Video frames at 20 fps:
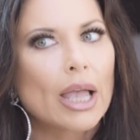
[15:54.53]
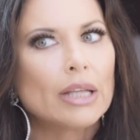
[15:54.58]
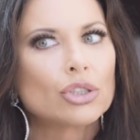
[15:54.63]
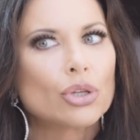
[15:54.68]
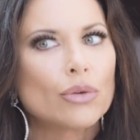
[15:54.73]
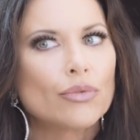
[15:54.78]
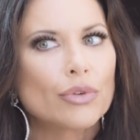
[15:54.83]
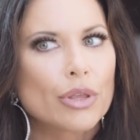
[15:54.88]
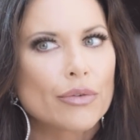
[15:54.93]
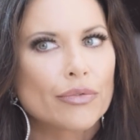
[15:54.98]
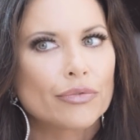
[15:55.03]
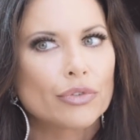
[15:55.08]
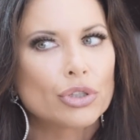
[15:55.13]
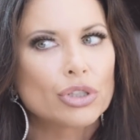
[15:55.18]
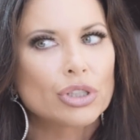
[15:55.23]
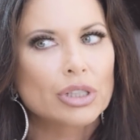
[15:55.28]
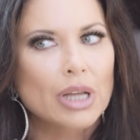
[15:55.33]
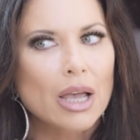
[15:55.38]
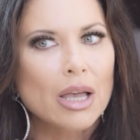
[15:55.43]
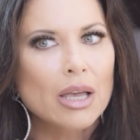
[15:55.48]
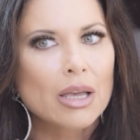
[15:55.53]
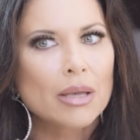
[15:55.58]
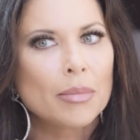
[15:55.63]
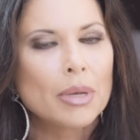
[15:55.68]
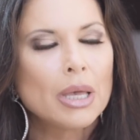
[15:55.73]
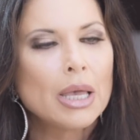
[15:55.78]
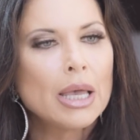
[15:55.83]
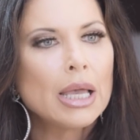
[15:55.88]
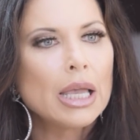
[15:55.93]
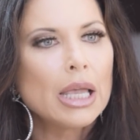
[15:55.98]
And so for the first
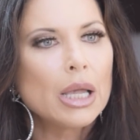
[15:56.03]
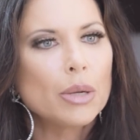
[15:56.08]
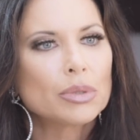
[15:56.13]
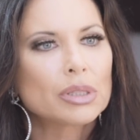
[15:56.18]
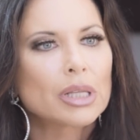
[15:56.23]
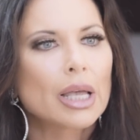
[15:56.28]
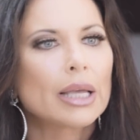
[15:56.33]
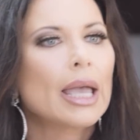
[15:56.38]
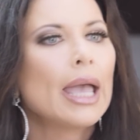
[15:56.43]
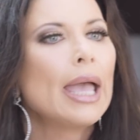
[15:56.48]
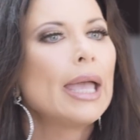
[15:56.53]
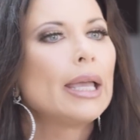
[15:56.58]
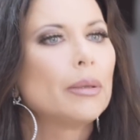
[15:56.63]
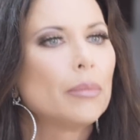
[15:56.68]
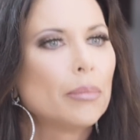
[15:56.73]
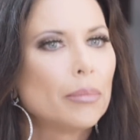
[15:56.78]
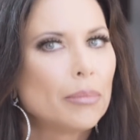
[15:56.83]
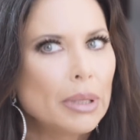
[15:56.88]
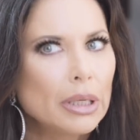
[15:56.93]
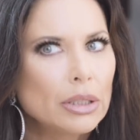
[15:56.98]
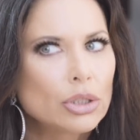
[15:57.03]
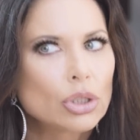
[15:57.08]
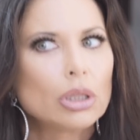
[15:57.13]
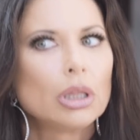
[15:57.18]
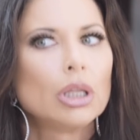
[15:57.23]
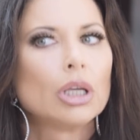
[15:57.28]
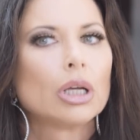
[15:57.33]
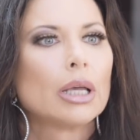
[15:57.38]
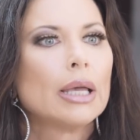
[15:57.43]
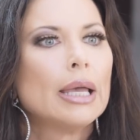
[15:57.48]
time, it was like, hey, bitch,
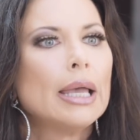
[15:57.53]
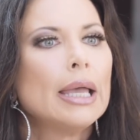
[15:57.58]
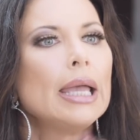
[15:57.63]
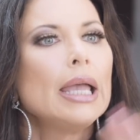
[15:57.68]
look.